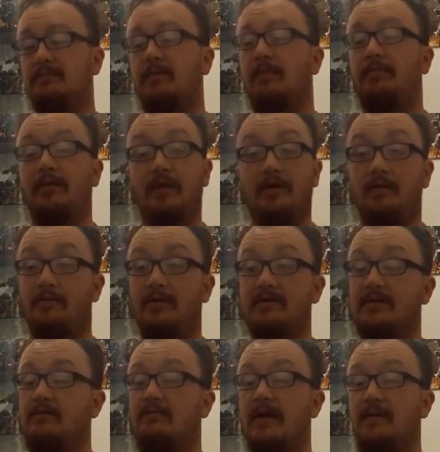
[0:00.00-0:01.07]
bumper there to
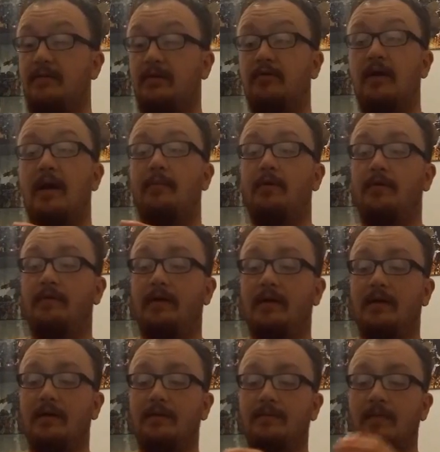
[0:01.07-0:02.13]
basically ram the crap out of
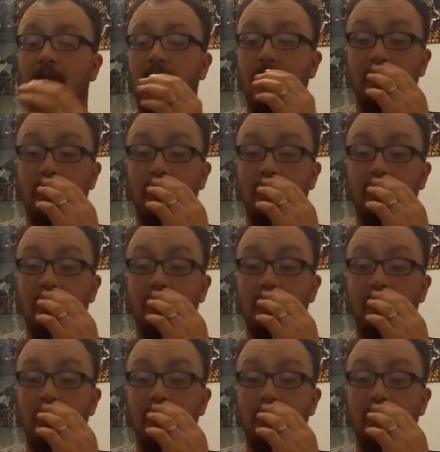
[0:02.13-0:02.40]
anything.